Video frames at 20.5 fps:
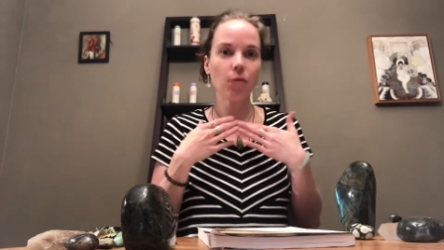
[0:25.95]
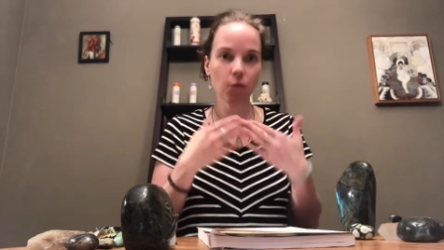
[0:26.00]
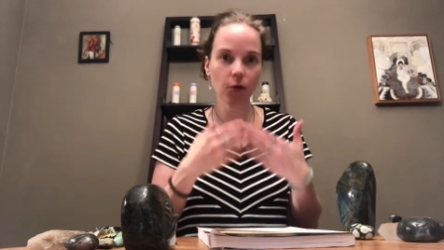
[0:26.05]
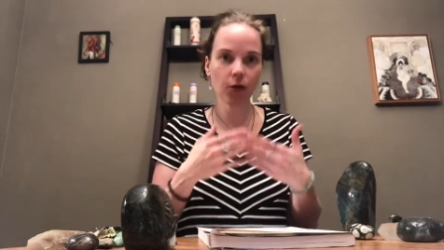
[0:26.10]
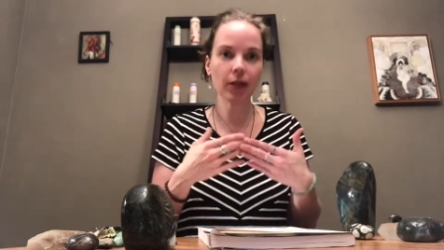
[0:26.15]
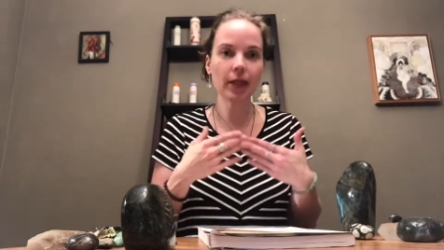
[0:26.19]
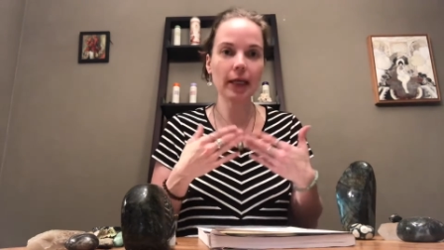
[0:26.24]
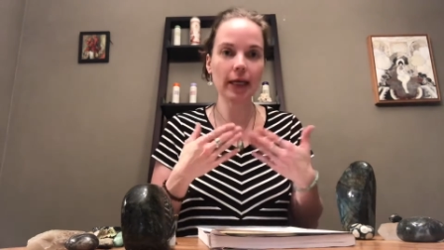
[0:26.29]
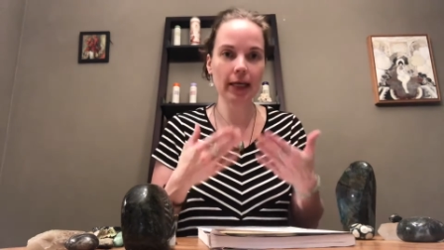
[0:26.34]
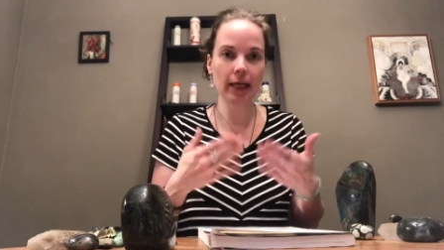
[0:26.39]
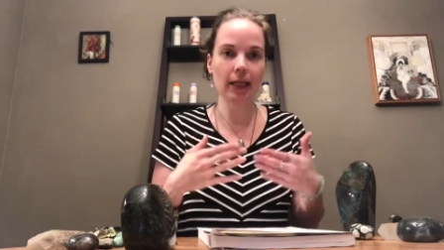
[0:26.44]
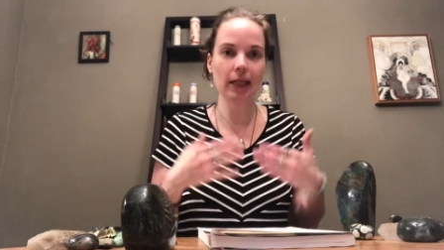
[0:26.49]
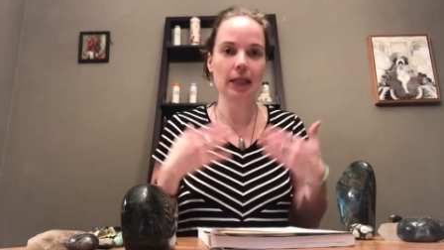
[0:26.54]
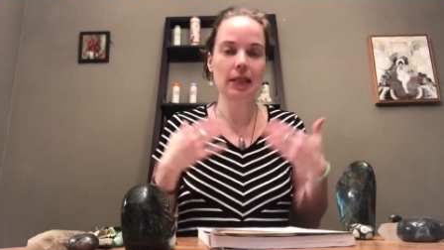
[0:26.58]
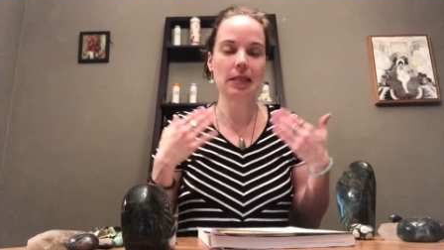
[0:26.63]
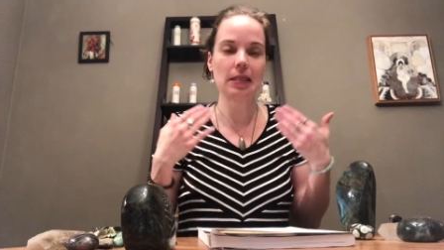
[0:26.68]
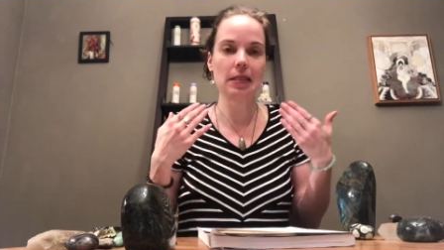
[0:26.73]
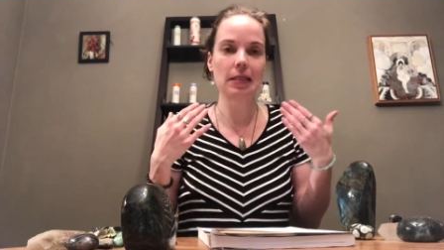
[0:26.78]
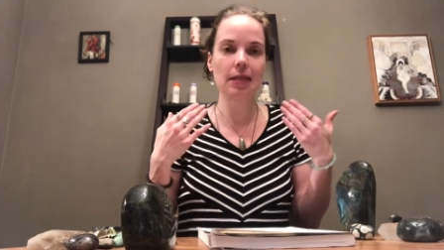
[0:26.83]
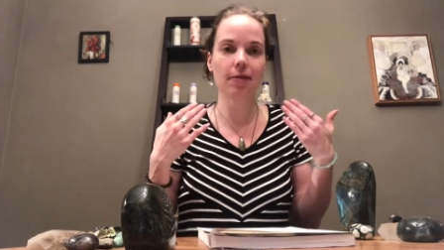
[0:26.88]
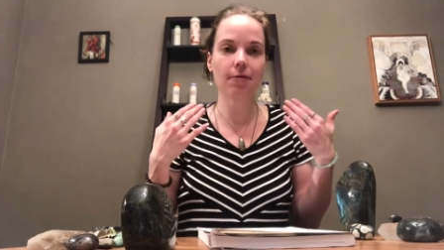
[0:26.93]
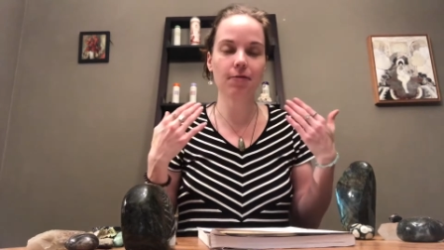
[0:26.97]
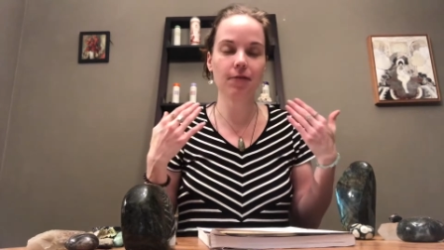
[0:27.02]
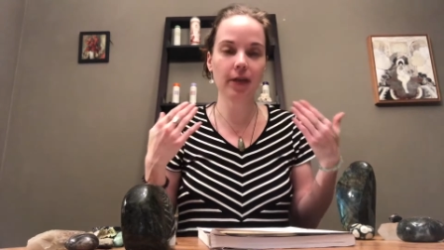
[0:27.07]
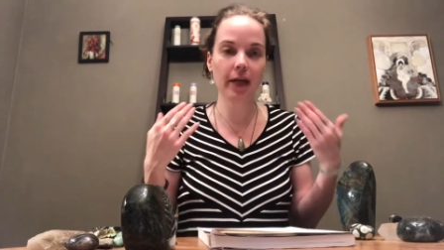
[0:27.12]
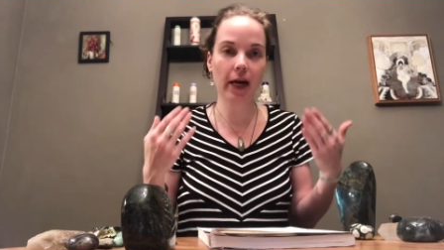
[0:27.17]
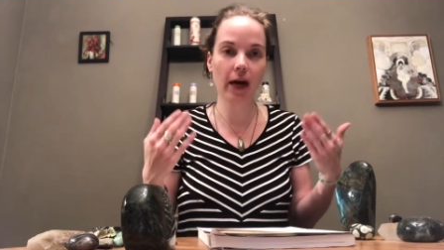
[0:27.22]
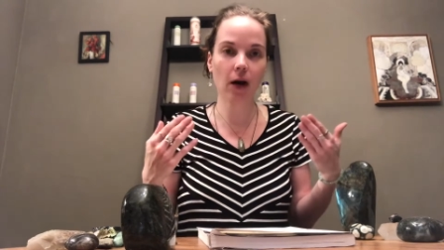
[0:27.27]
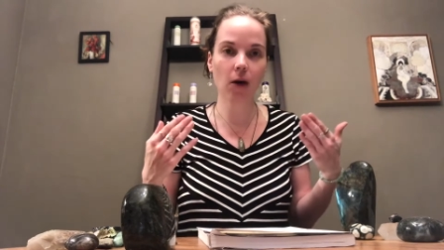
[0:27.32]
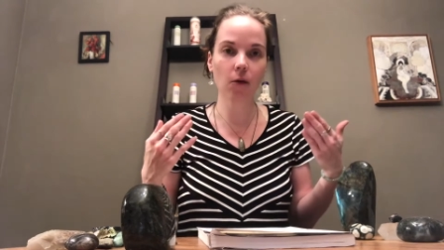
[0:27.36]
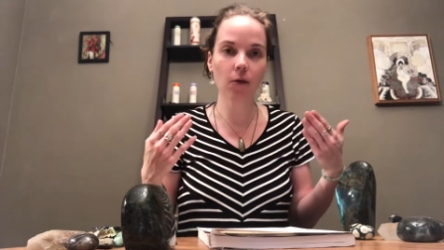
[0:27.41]
really get this stuff
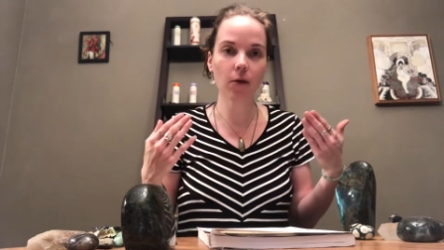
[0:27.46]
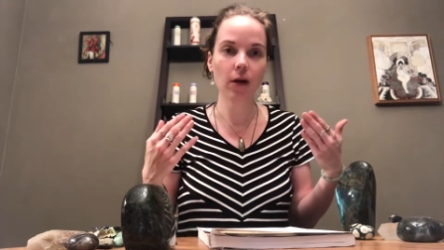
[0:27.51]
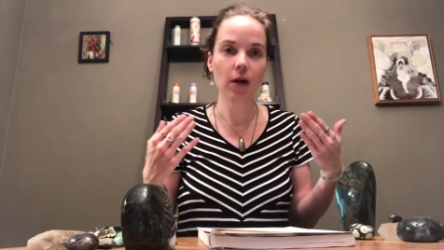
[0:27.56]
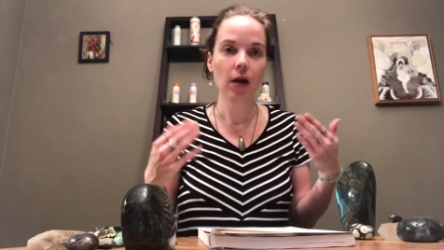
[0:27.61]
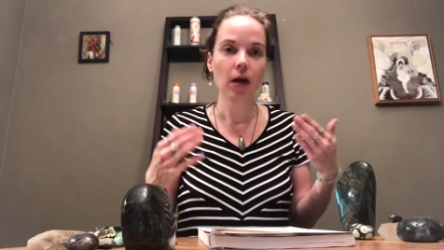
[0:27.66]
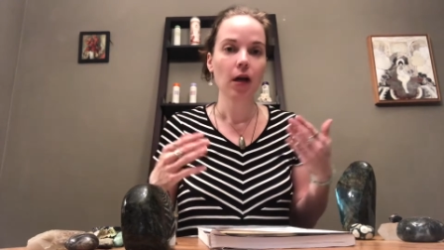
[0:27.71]
down.